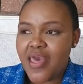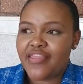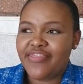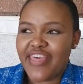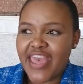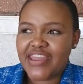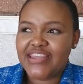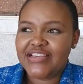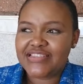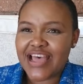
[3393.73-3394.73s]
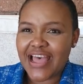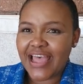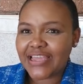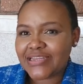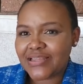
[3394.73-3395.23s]
that he's
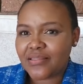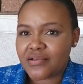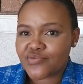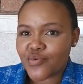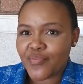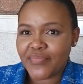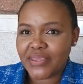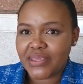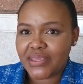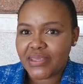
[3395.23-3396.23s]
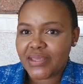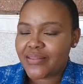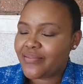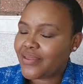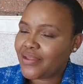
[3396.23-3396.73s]
hiding things from me
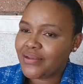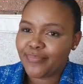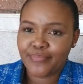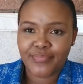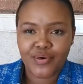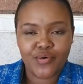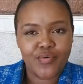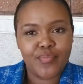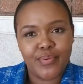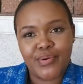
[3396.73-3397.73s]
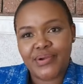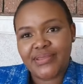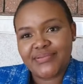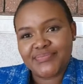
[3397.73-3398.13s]
then oh boy